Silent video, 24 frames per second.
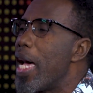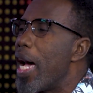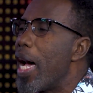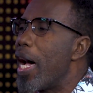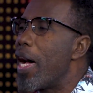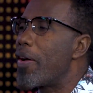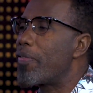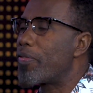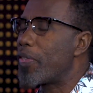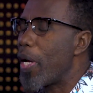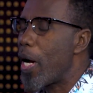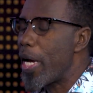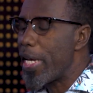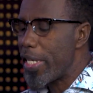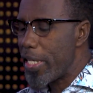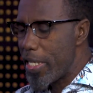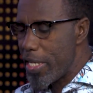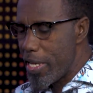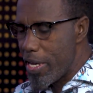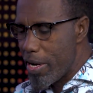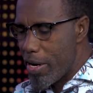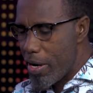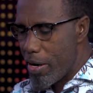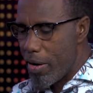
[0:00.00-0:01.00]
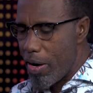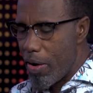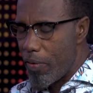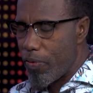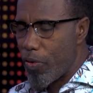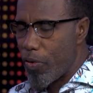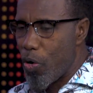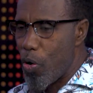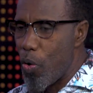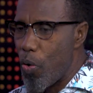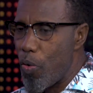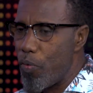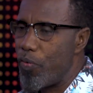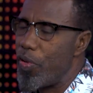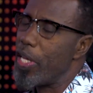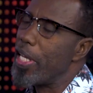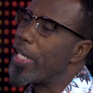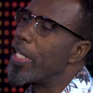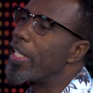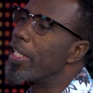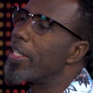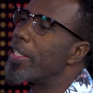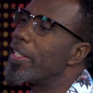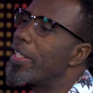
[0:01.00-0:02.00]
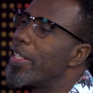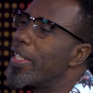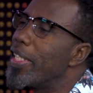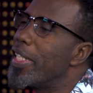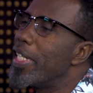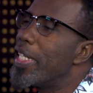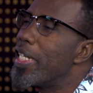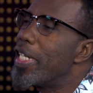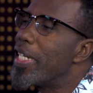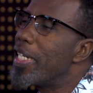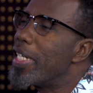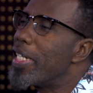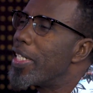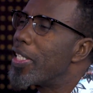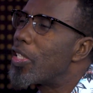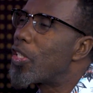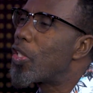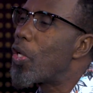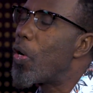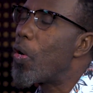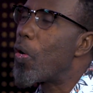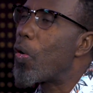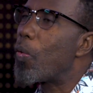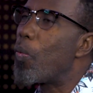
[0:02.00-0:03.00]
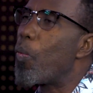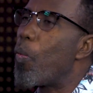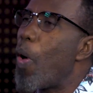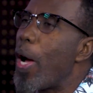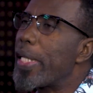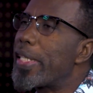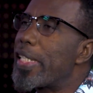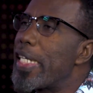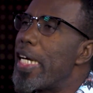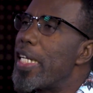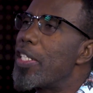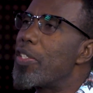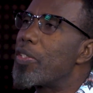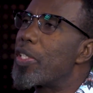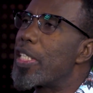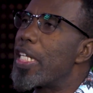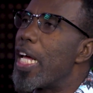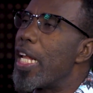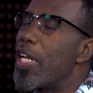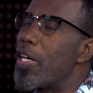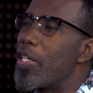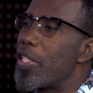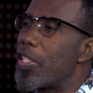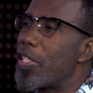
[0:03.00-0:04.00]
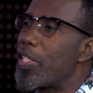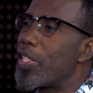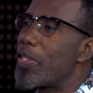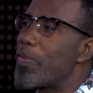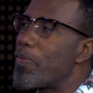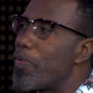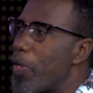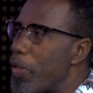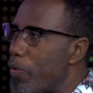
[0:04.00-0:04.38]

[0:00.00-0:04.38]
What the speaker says: after a year of COVID. So what can you tell us?